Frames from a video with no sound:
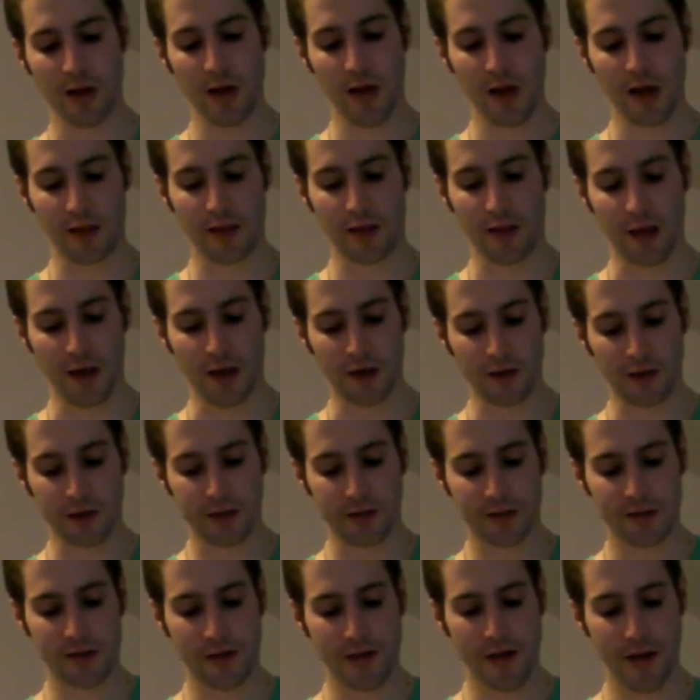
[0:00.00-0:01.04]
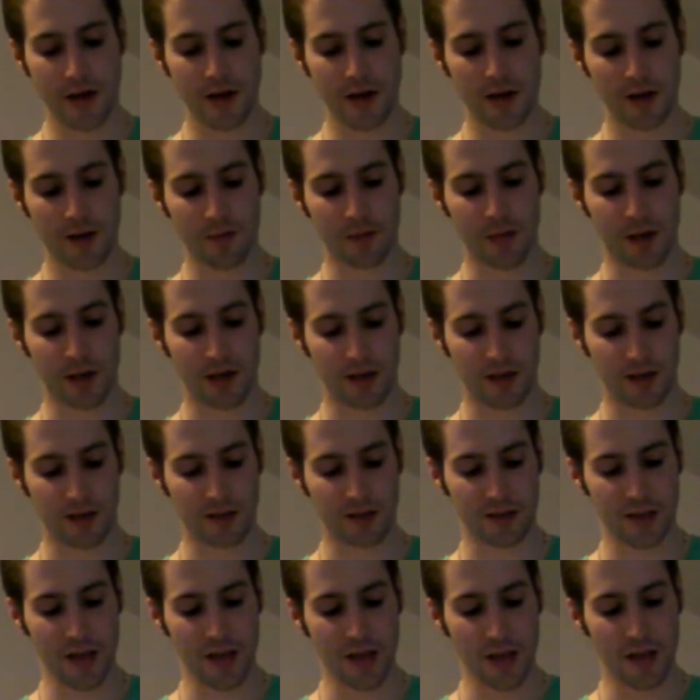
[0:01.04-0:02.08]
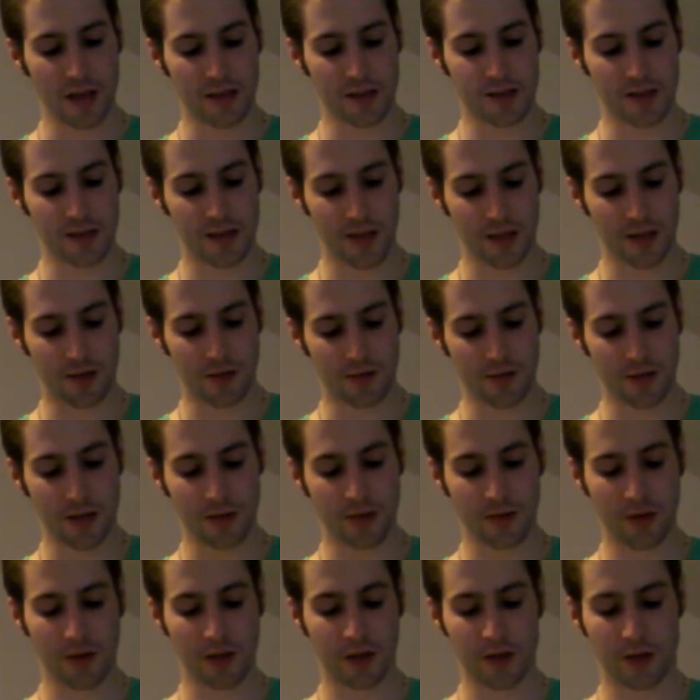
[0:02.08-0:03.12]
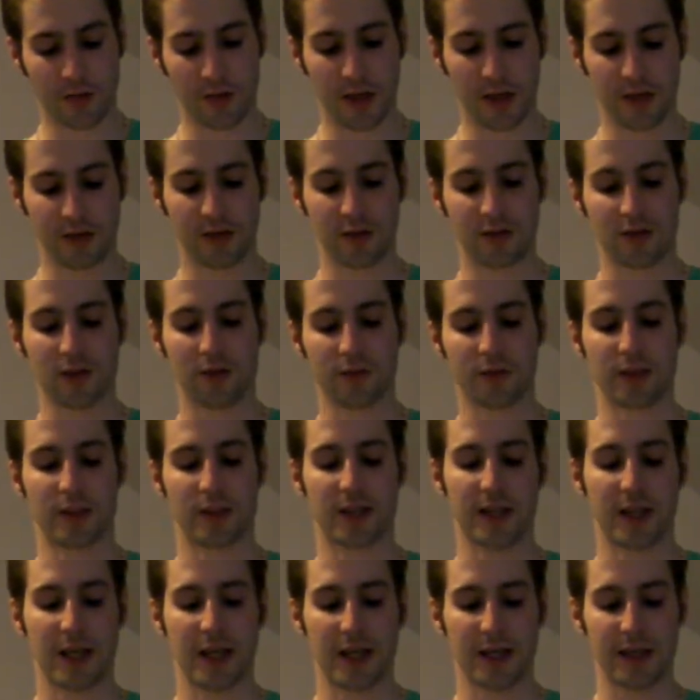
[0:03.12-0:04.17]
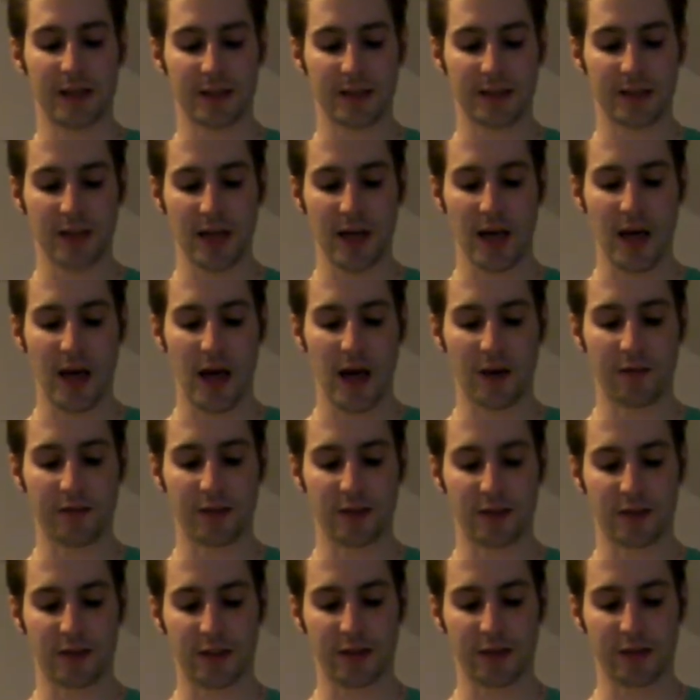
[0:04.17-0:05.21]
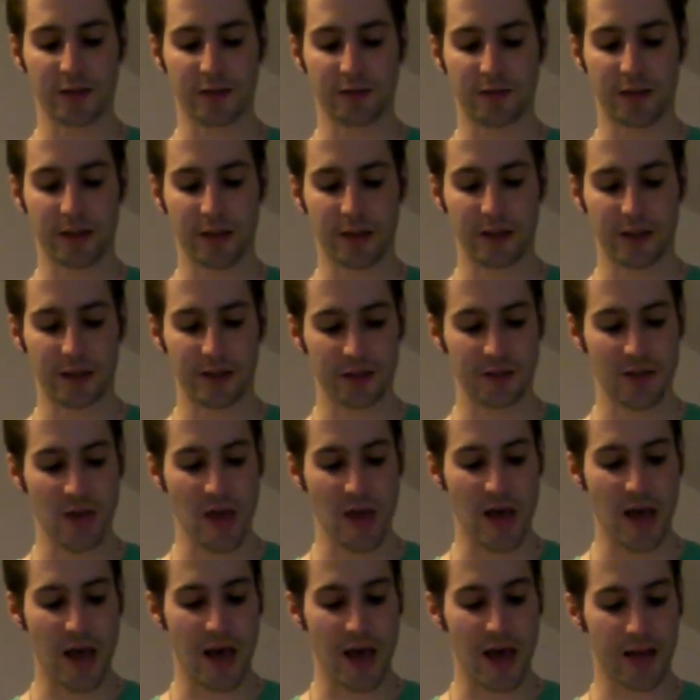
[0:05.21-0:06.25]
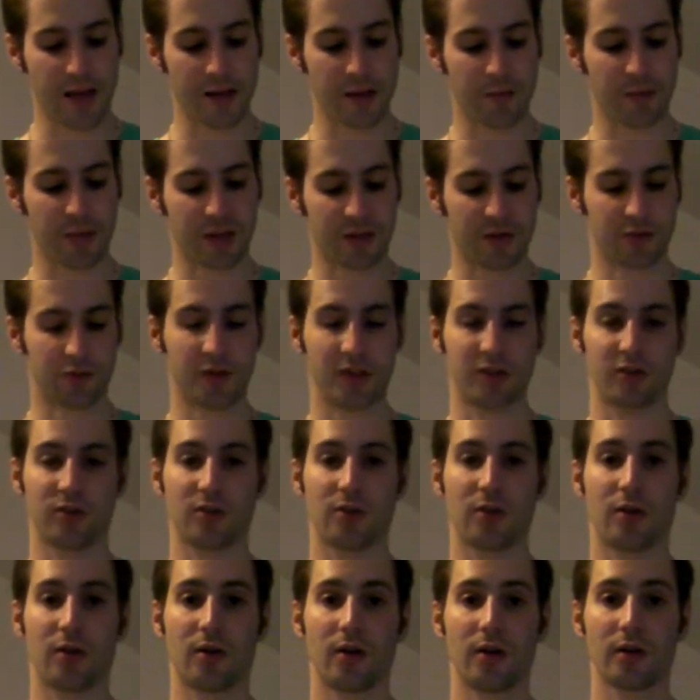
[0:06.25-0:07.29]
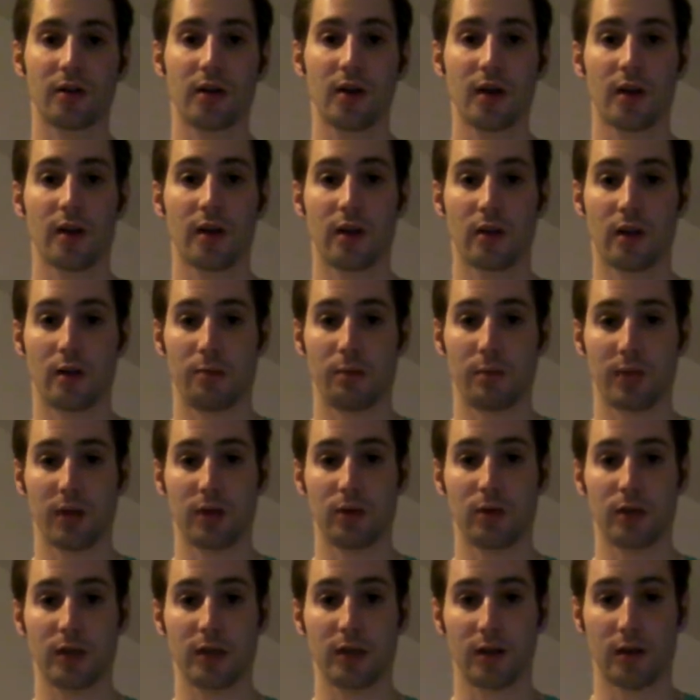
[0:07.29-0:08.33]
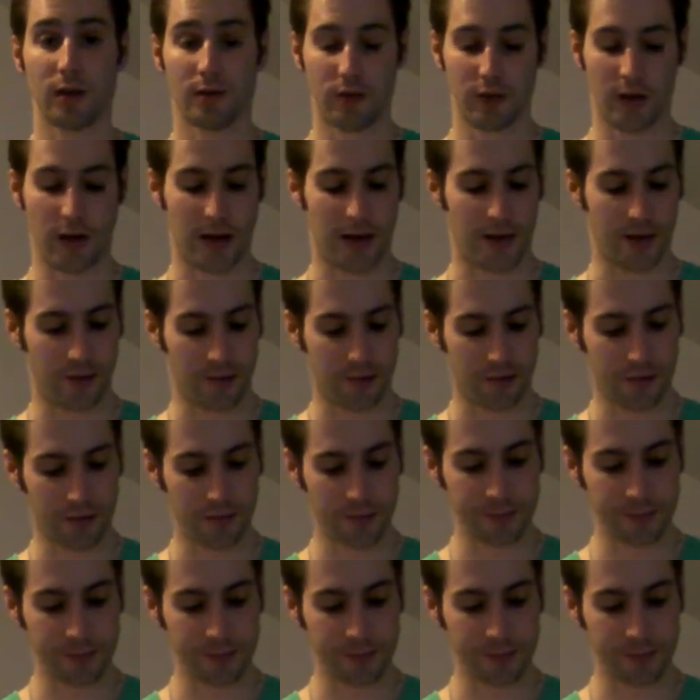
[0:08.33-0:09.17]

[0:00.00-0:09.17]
and the hours that had passed, instead of leaving traces of decay's effacing fingers, had but restored the beauty of life.